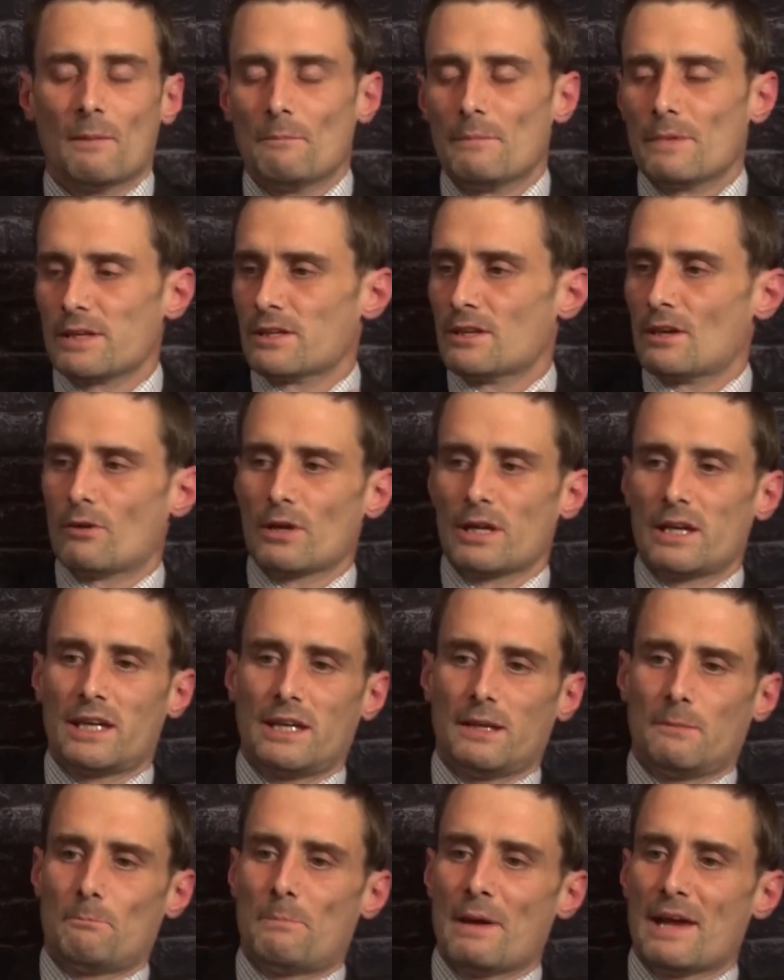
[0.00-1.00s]

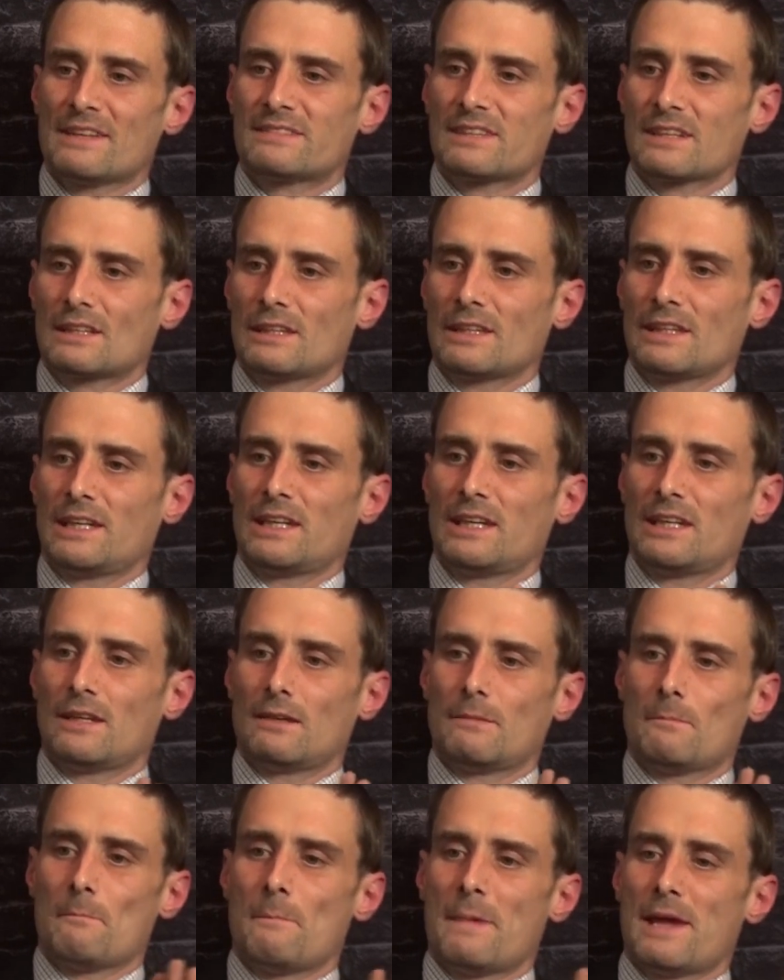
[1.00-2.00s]
He
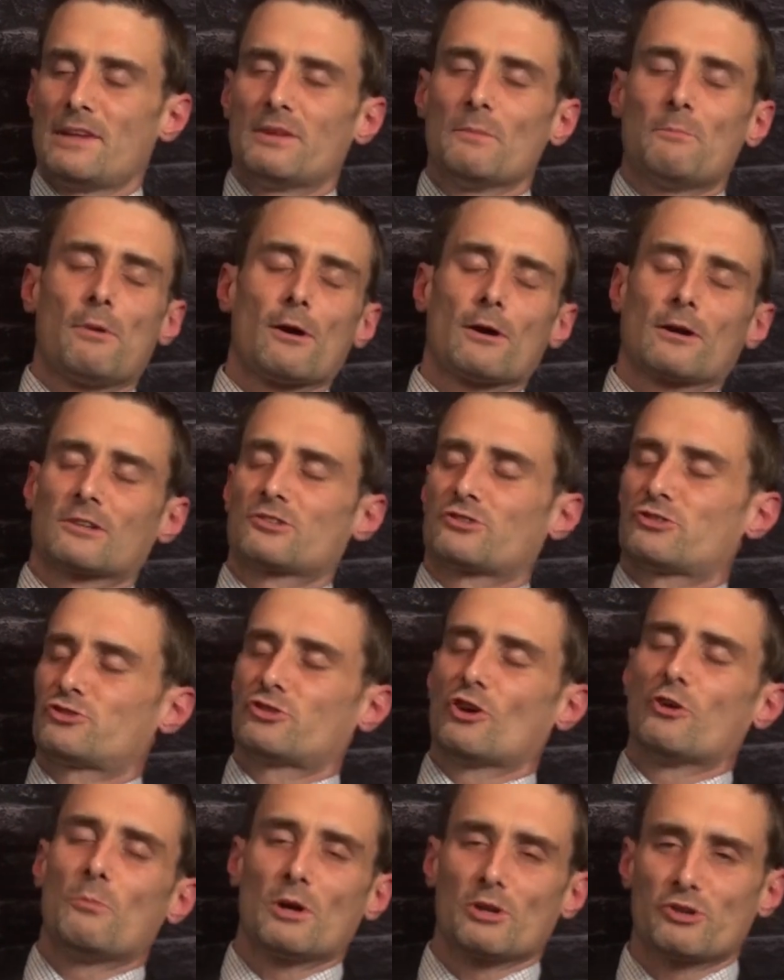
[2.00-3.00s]
basically made the parks
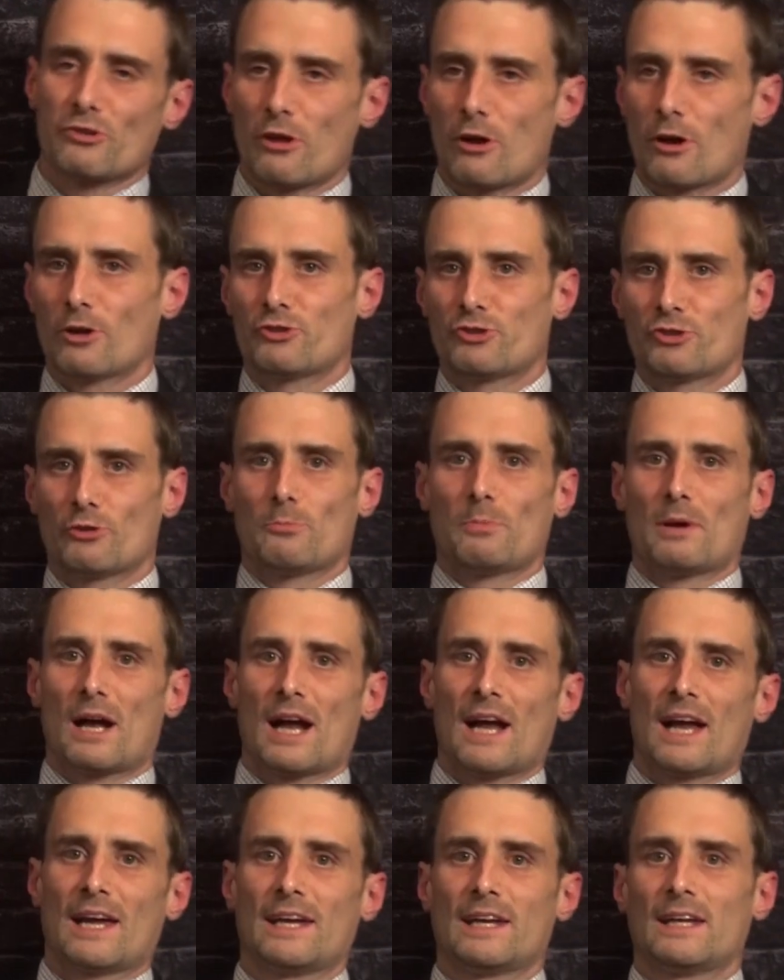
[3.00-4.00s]
so much larger
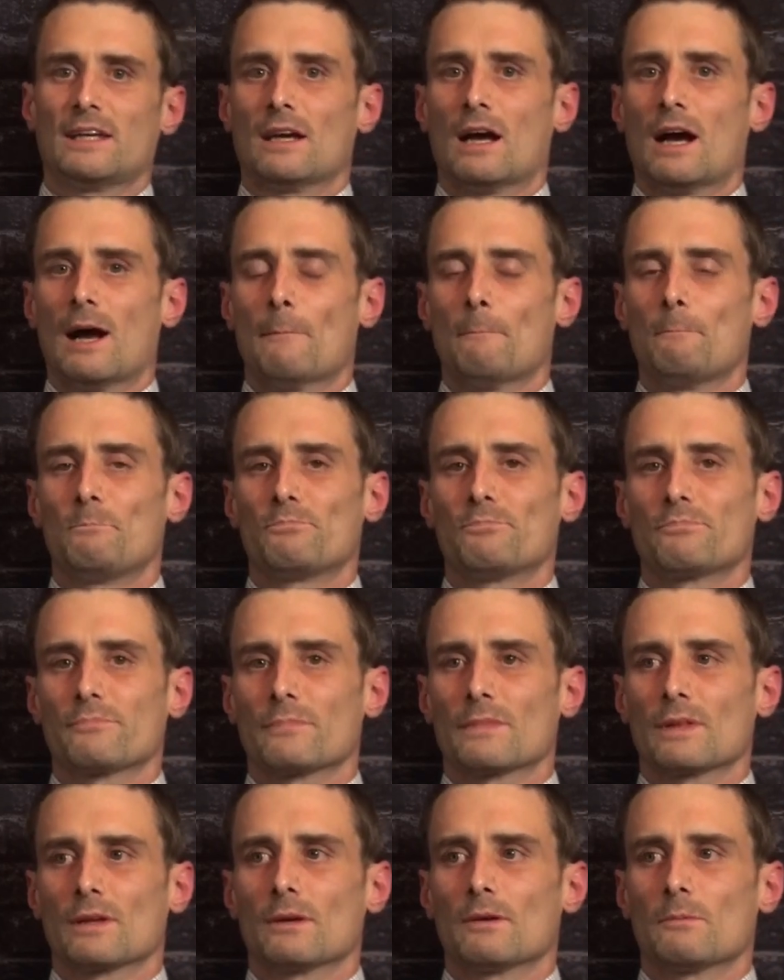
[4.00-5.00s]
by
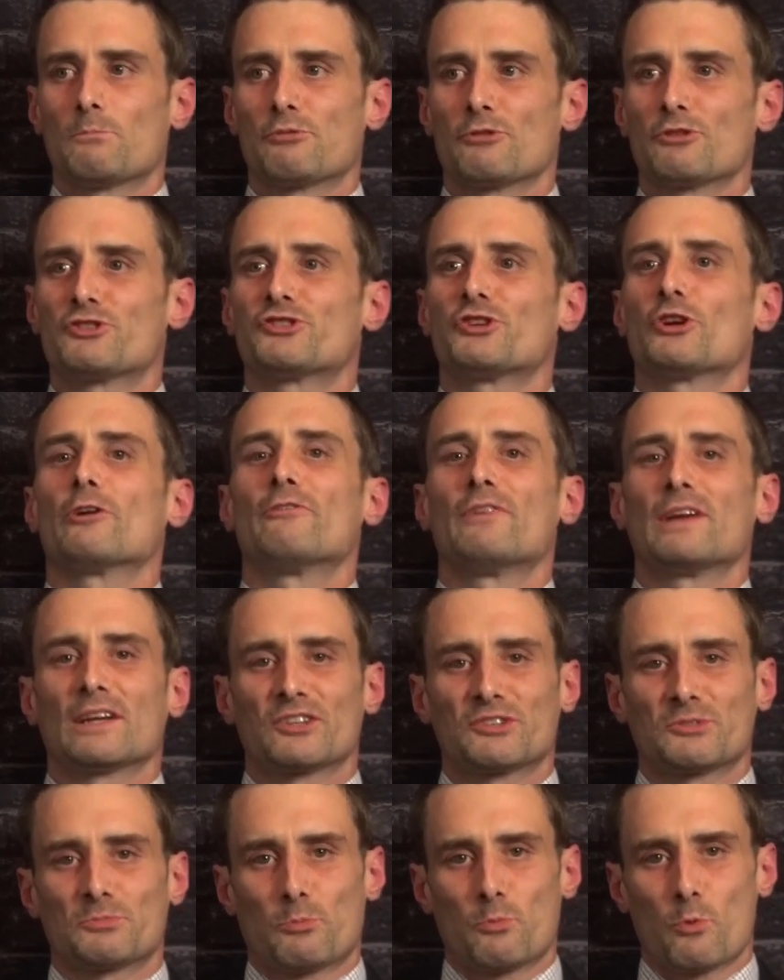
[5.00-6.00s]
preserving a
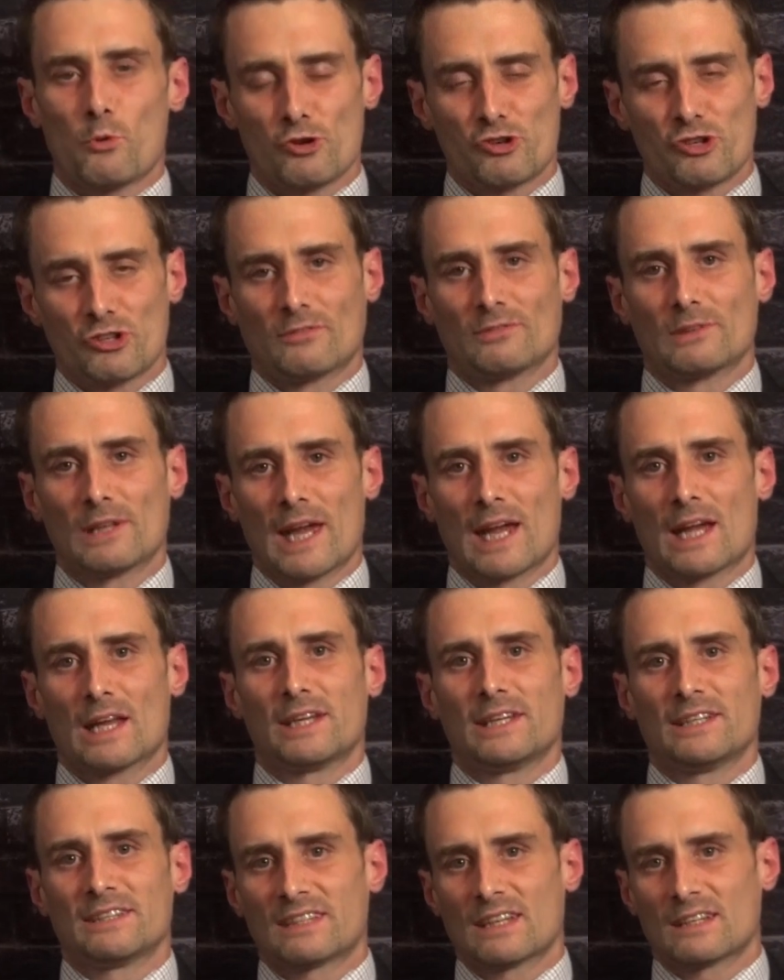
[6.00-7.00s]
portion of land.
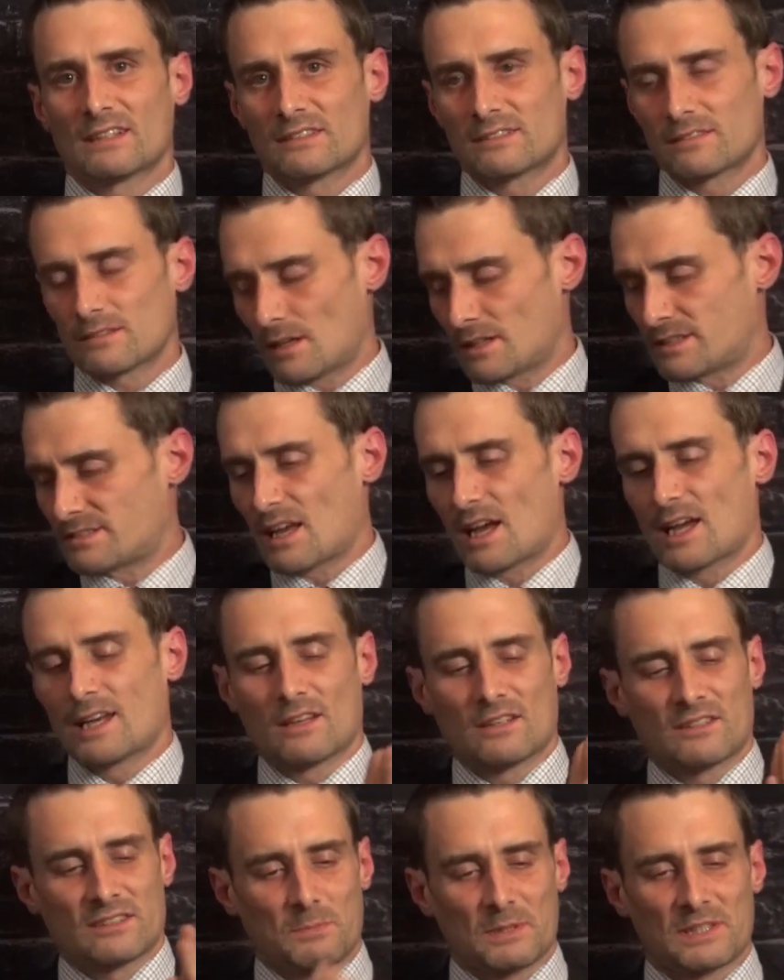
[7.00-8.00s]
He sets aside
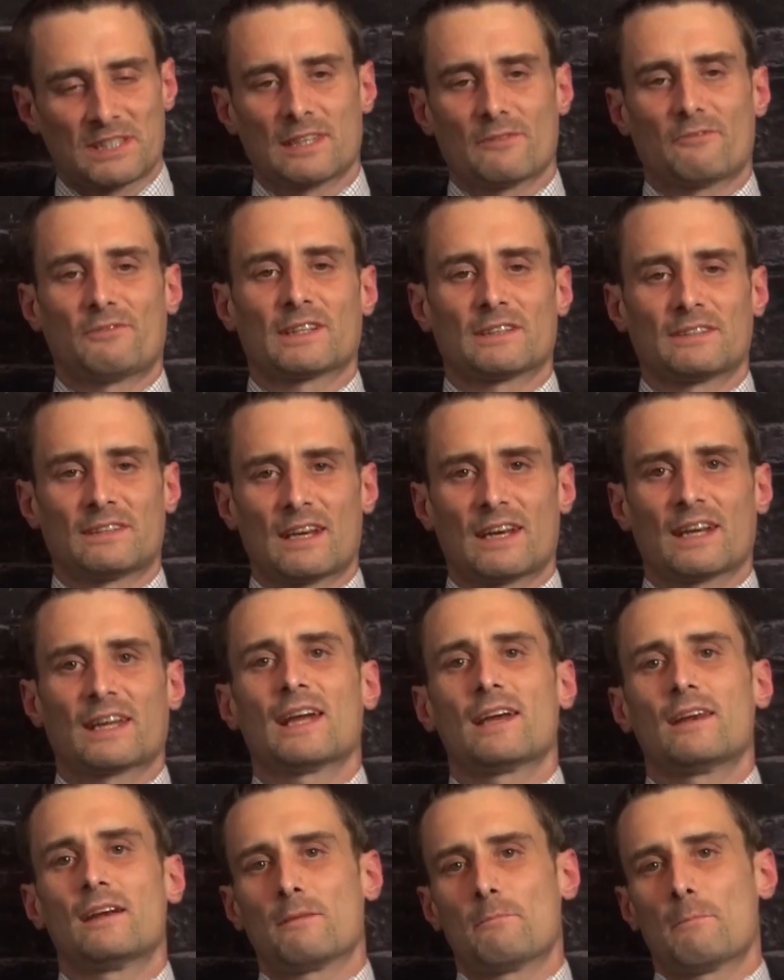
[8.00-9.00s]
a specific
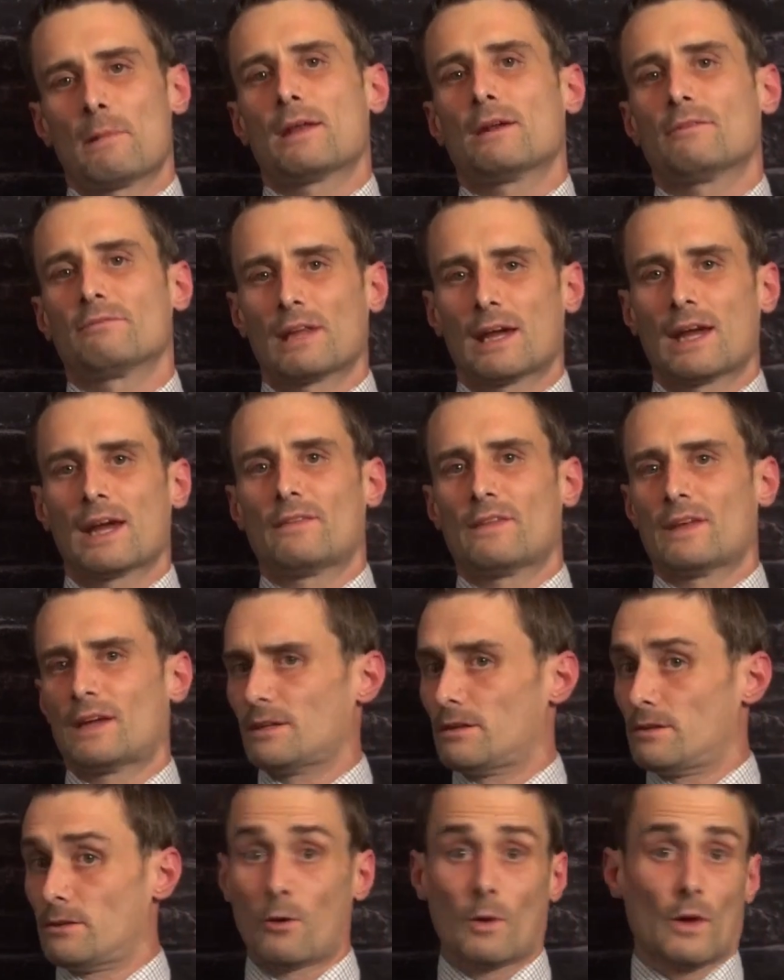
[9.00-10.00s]
dedicated amount of land
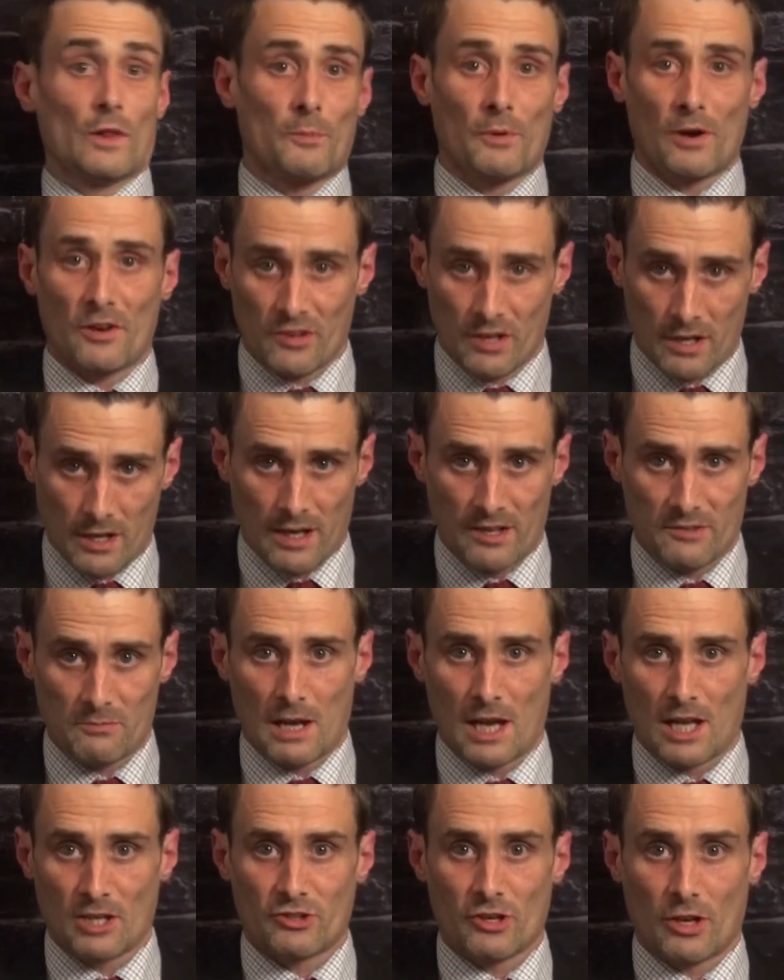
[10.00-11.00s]
that no other president has
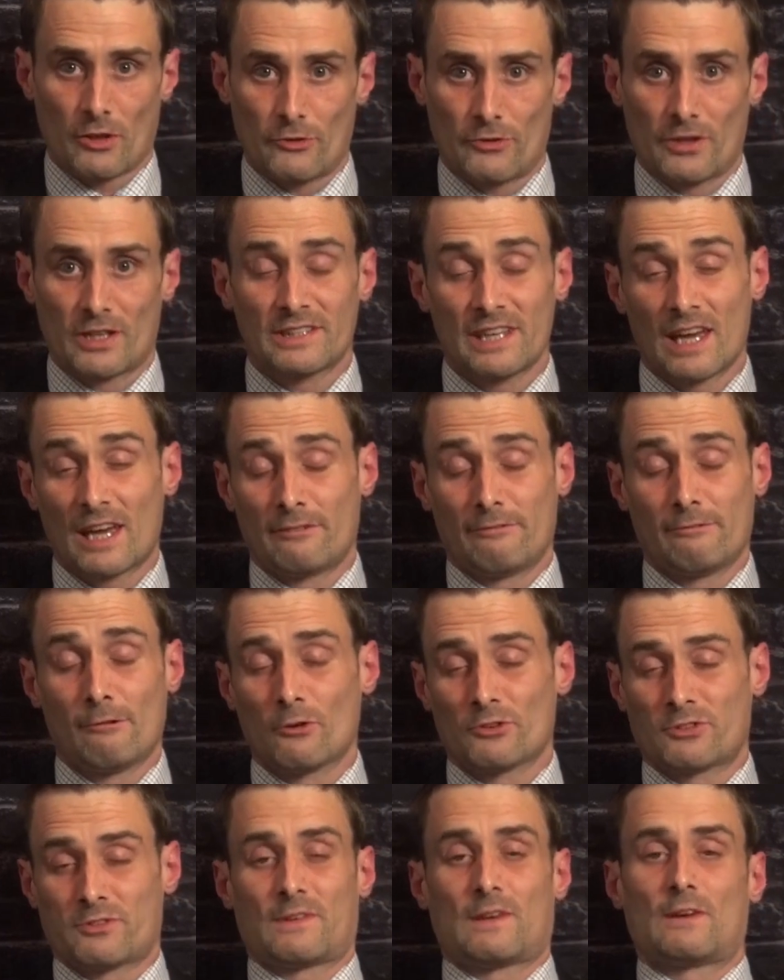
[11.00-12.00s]
matched other than Teddy
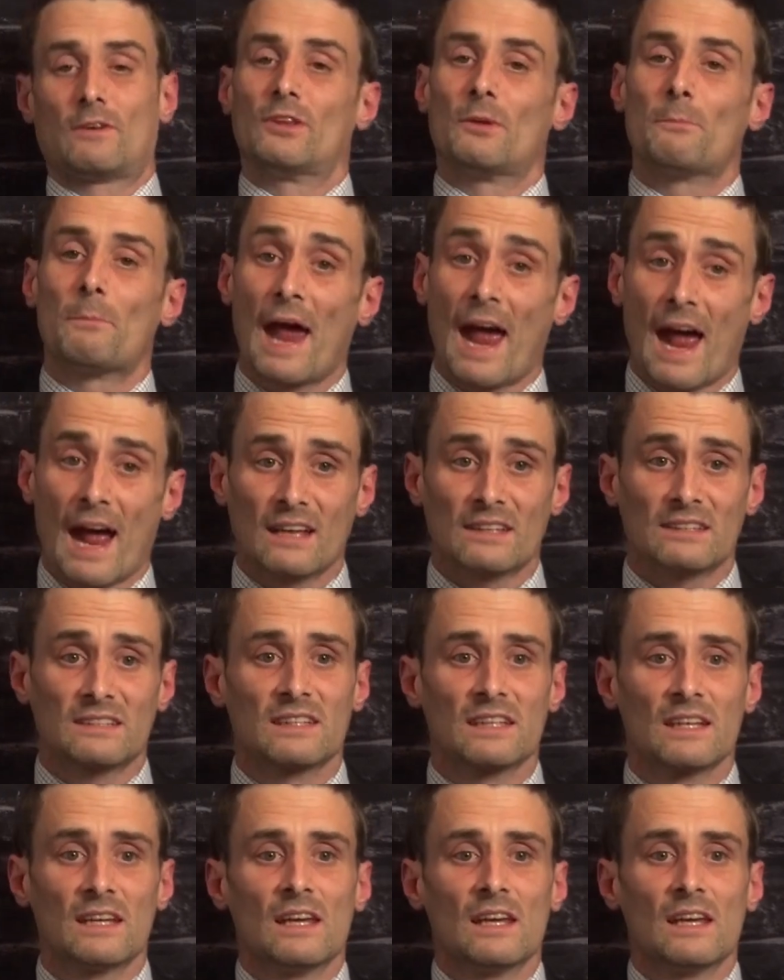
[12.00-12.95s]
Roosevelt in the past.